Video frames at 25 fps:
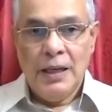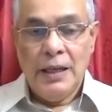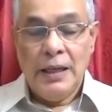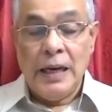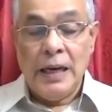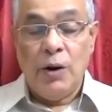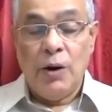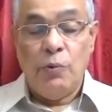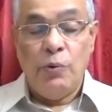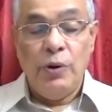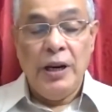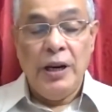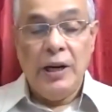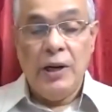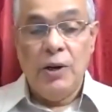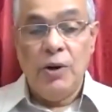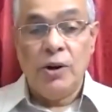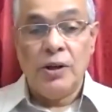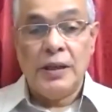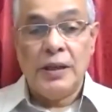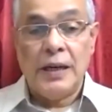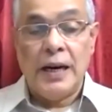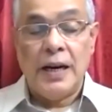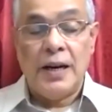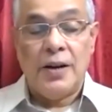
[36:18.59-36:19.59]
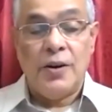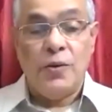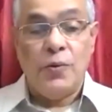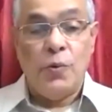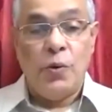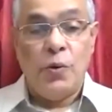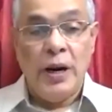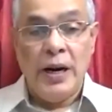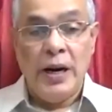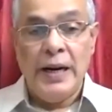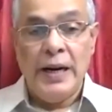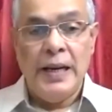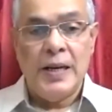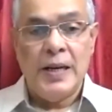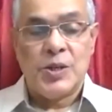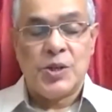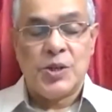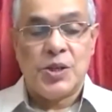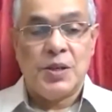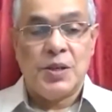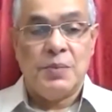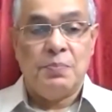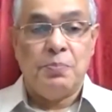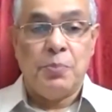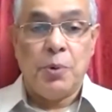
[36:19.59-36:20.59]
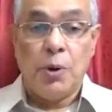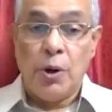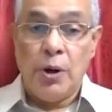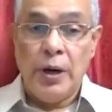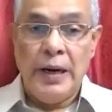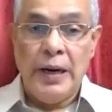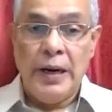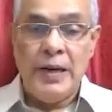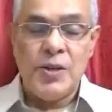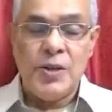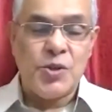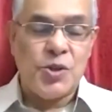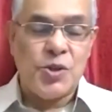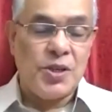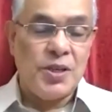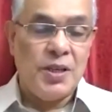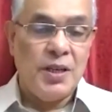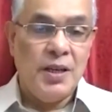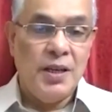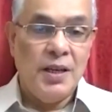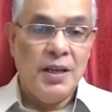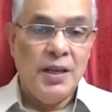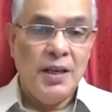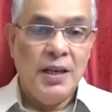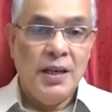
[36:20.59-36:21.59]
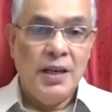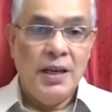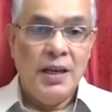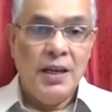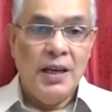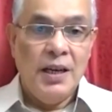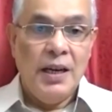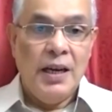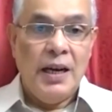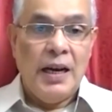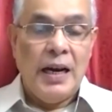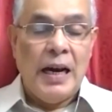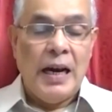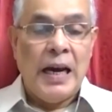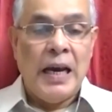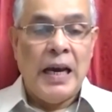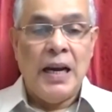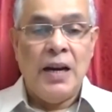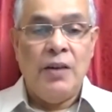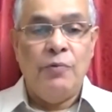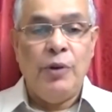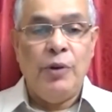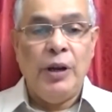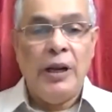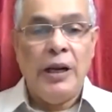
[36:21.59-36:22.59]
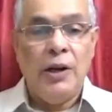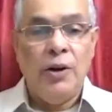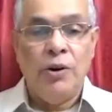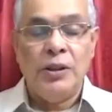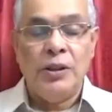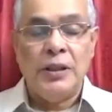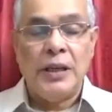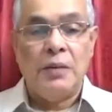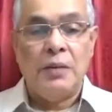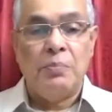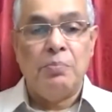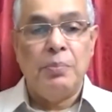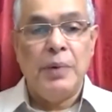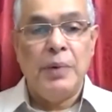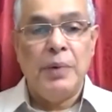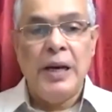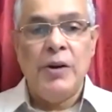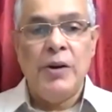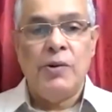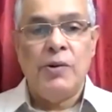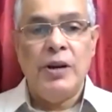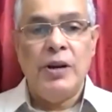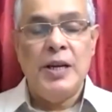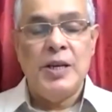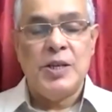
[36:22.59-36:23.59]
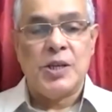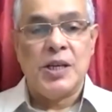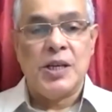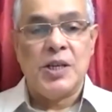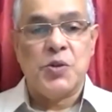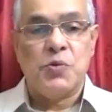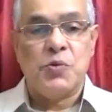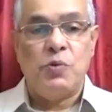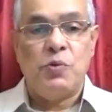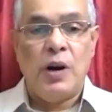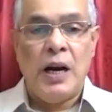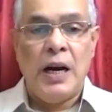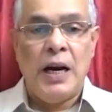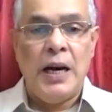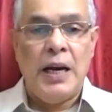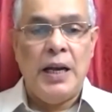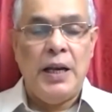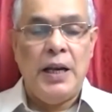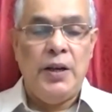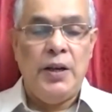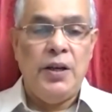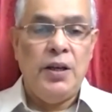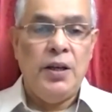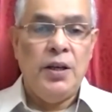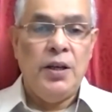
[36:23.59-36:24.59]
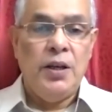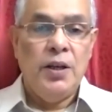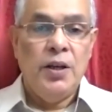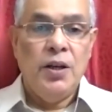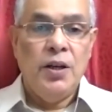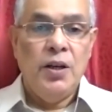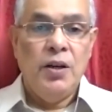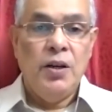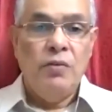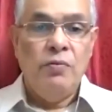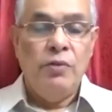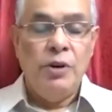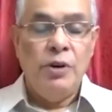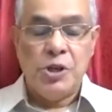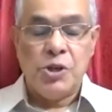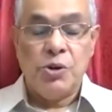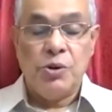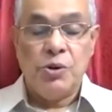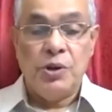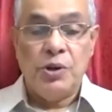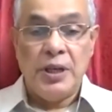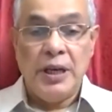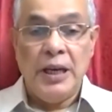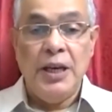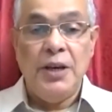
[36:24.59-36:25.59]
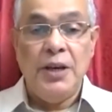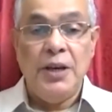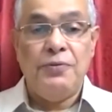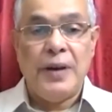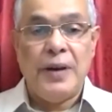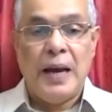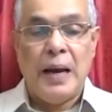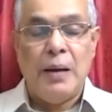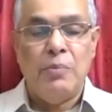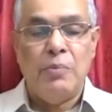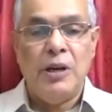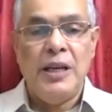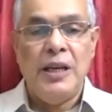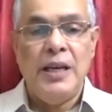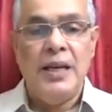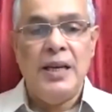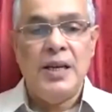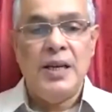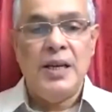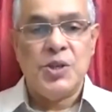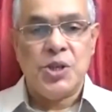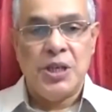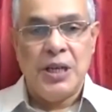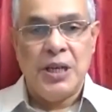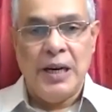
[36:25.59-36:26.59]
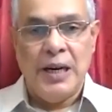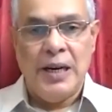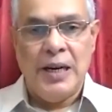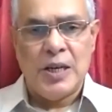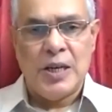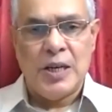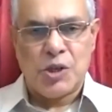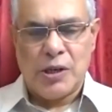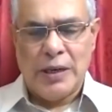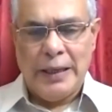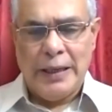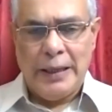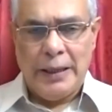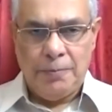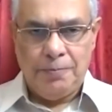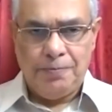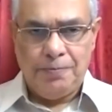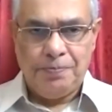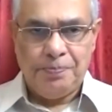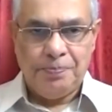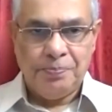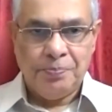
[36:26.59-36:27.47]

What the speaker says: Now we looked at various points and we looked at many reasons why we should take family seriously.